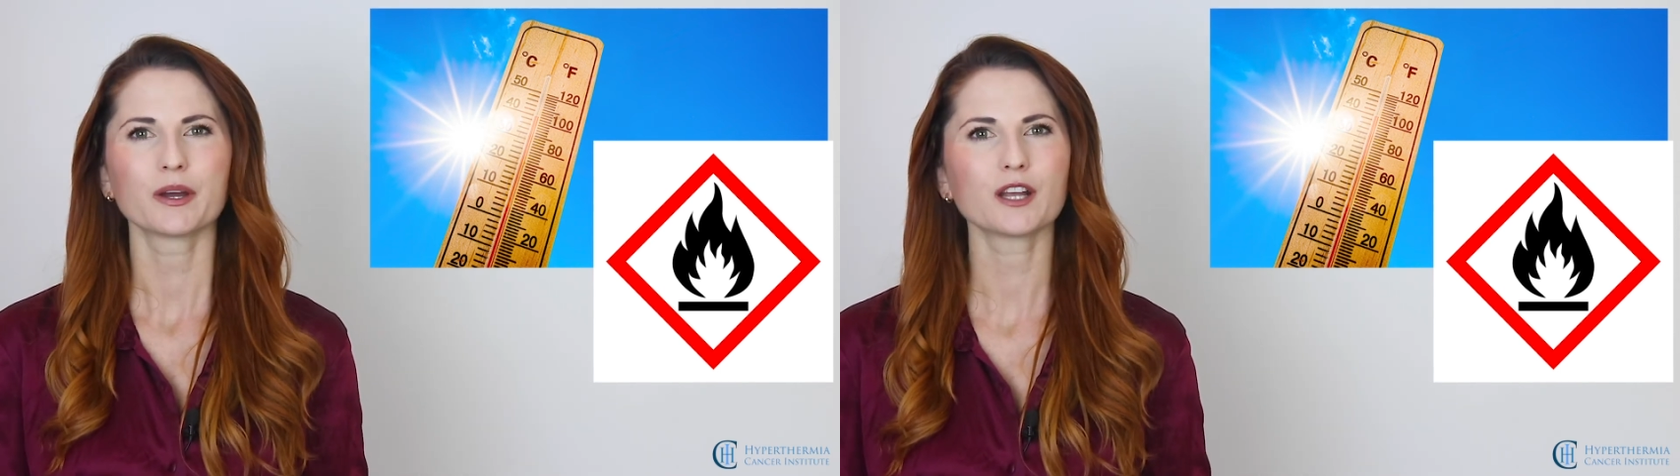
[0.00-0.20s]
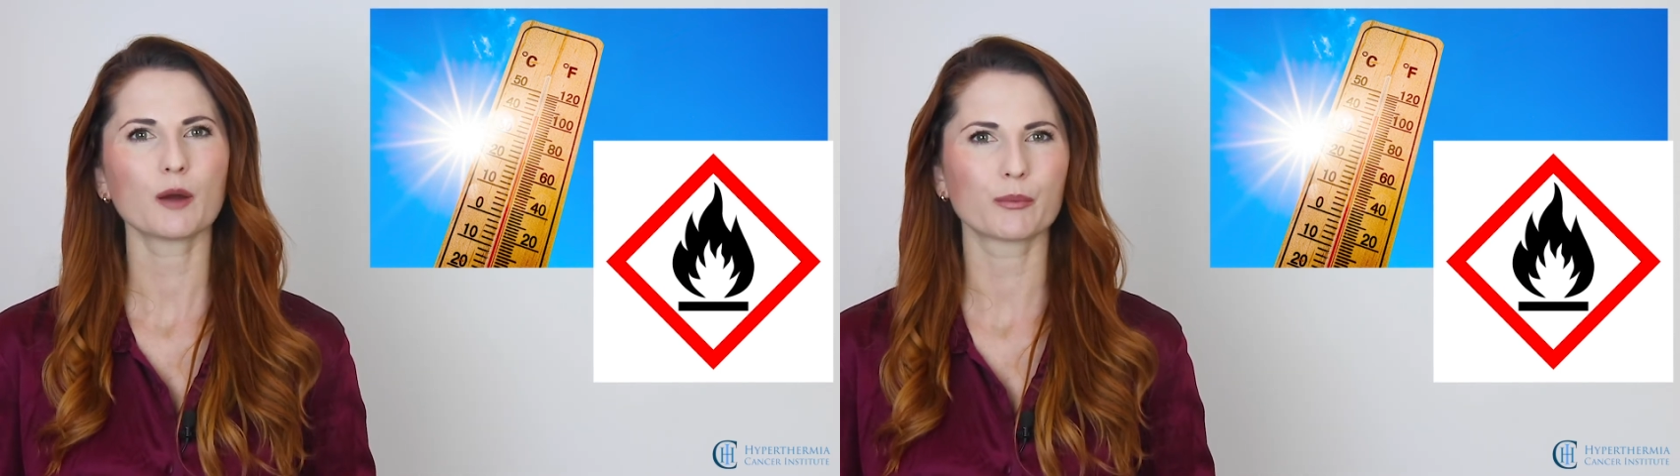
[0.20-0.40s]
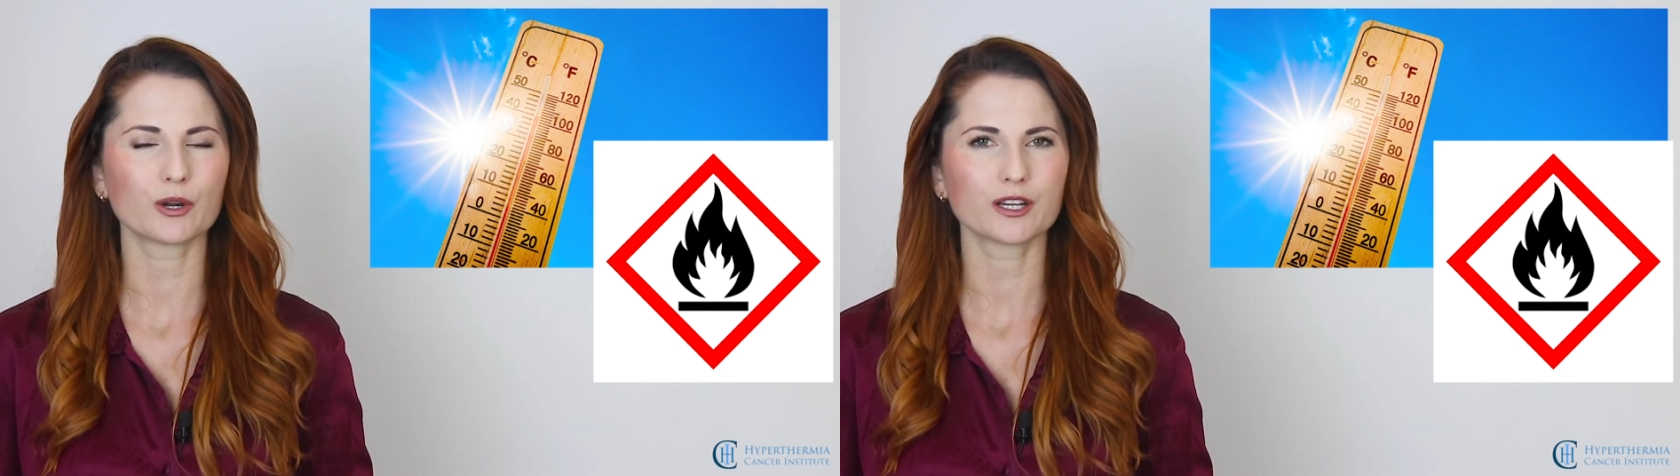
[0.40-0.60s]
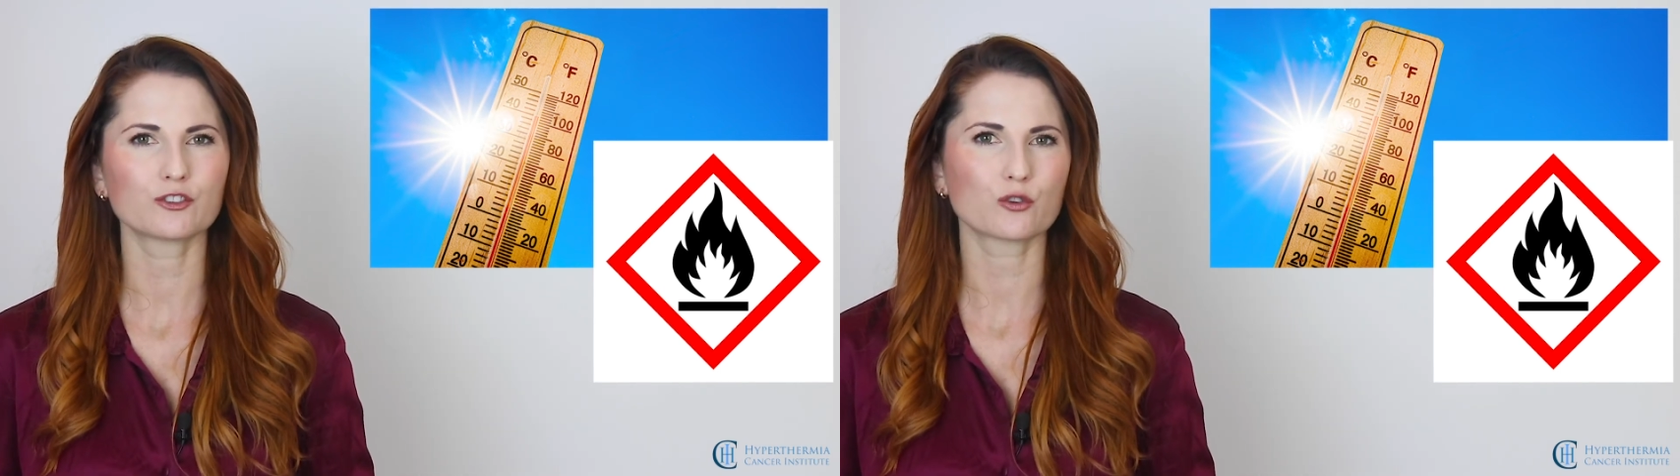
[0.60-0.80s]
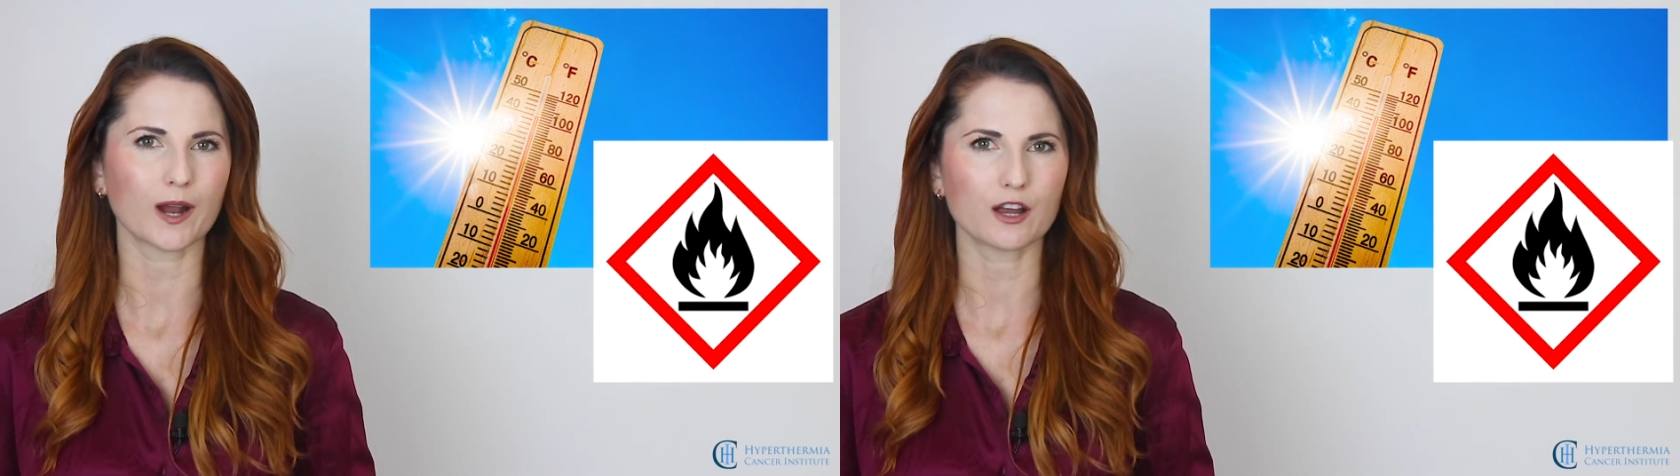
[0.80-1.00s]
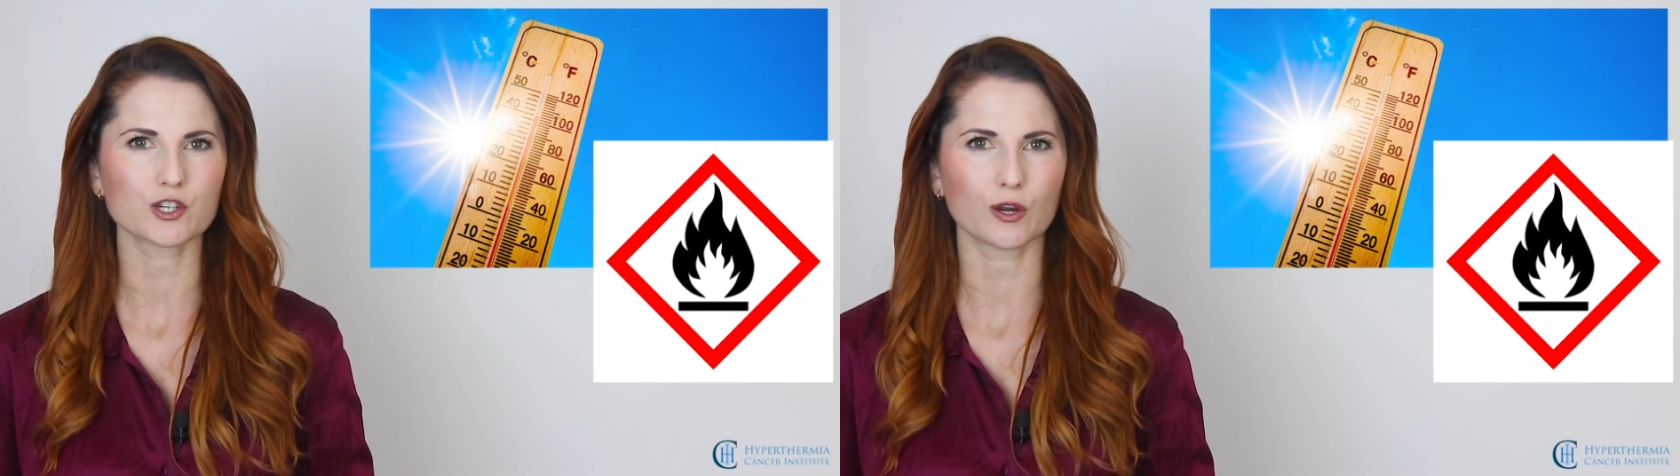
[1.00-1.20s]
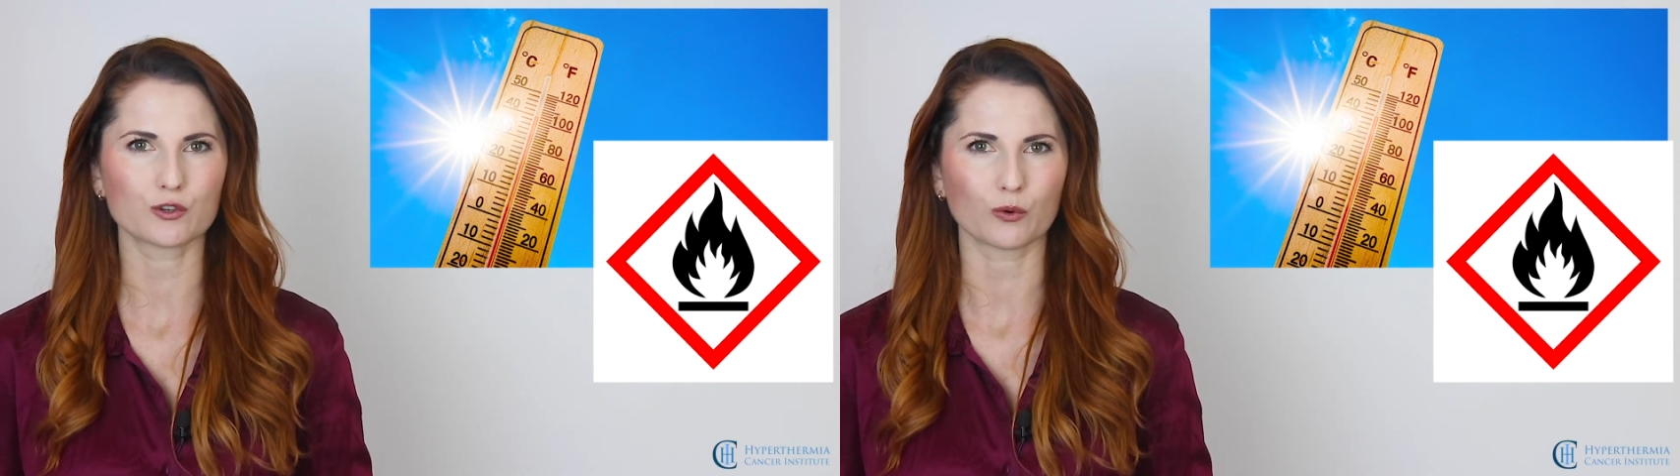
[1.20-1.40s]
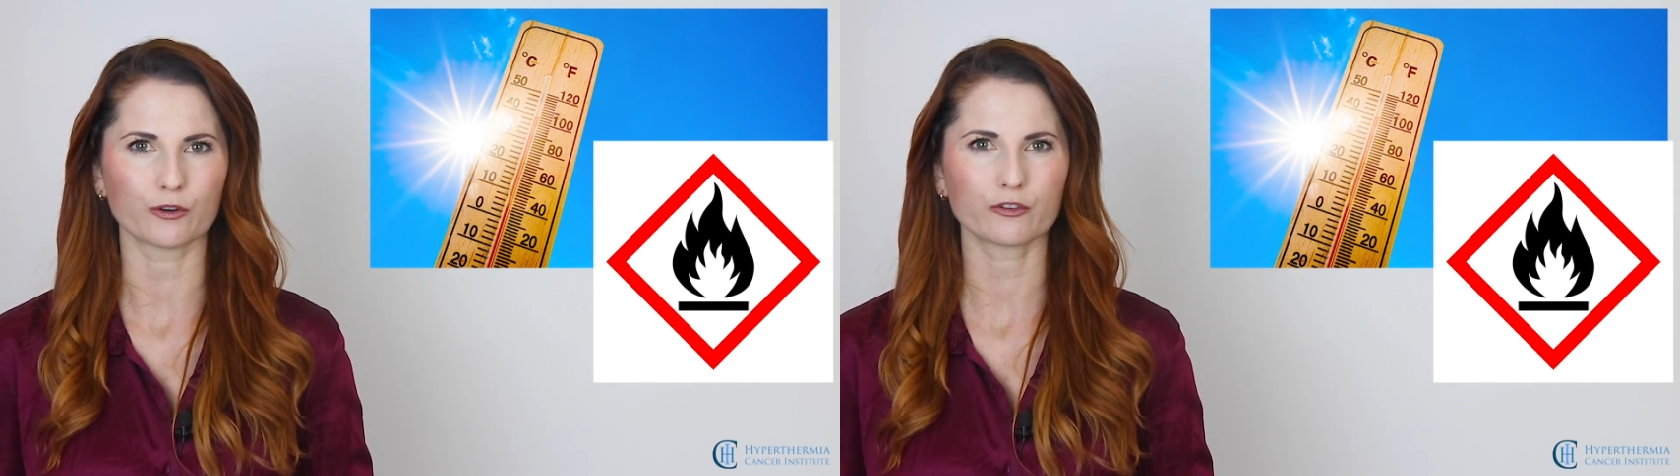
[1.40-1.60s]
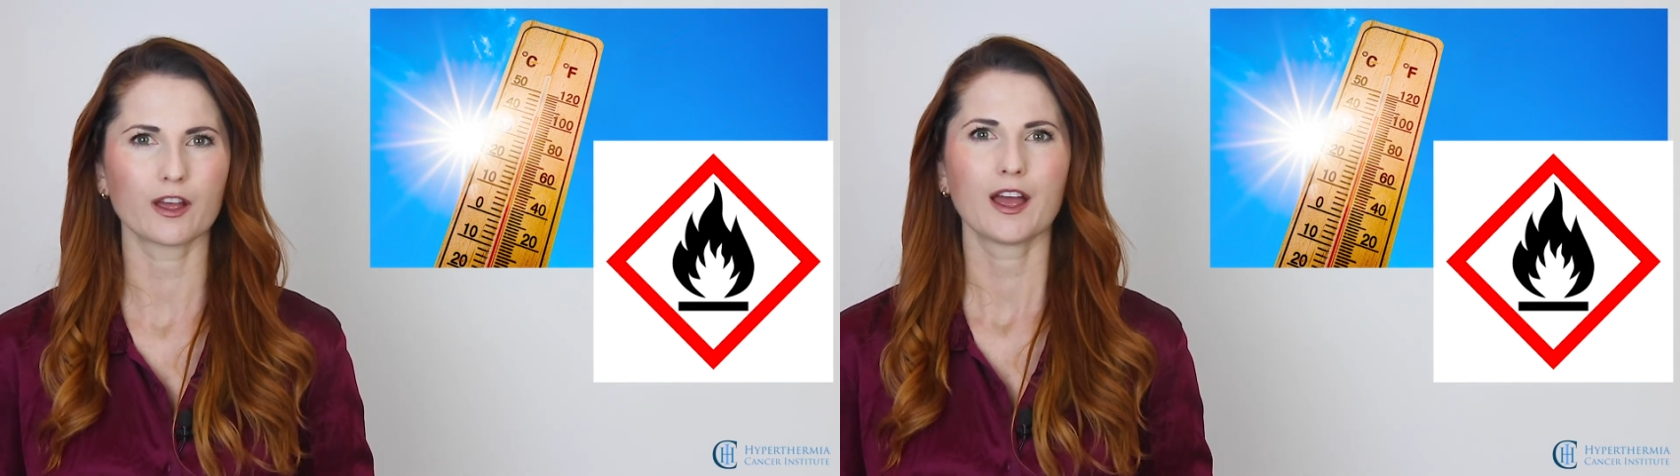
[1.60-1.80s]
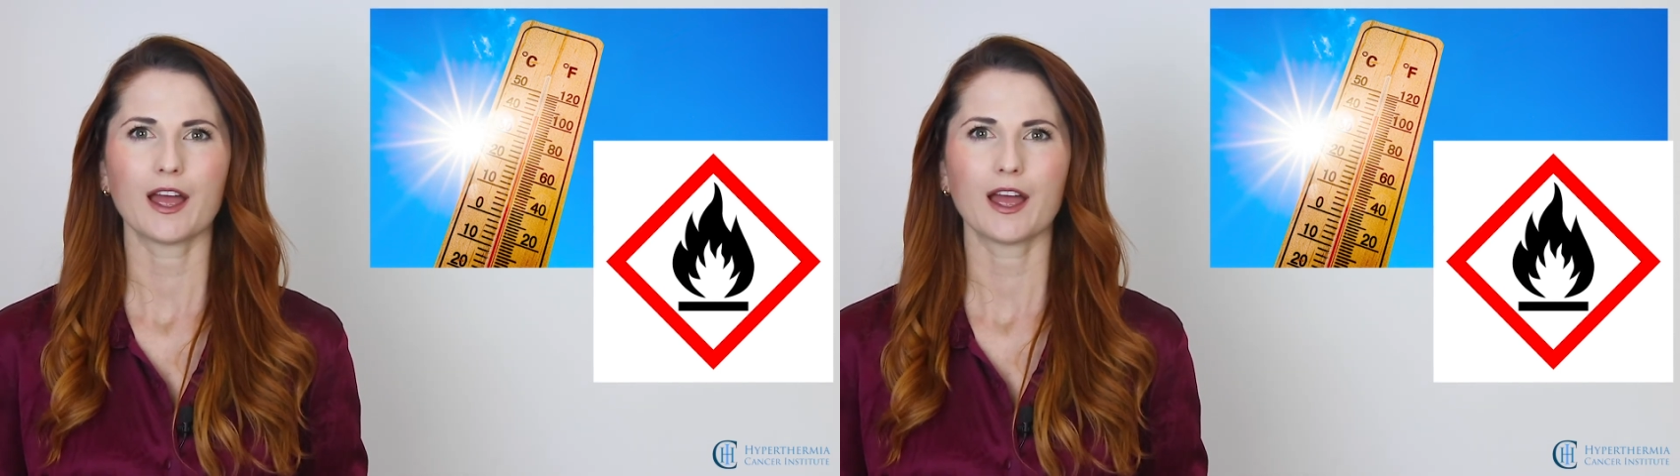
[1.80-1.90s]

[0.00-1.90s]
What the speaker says: by not burning trash outdoors